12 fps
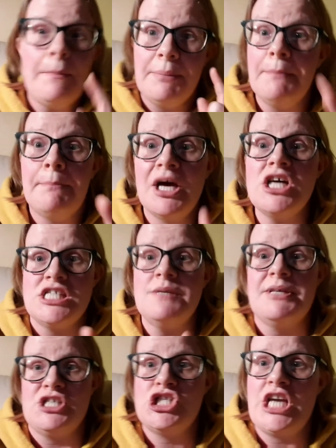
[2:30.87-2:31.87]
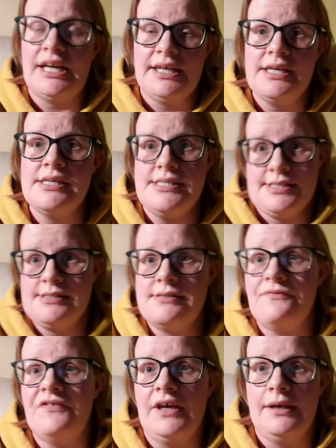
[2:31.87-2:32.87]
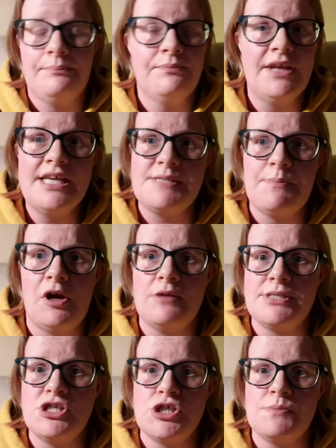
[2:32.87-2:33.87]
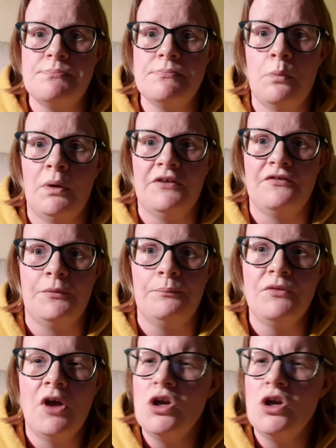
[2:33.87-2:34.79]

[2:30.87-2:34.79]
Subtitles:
But Percy Bysshe Shelley his poems are just wonderful.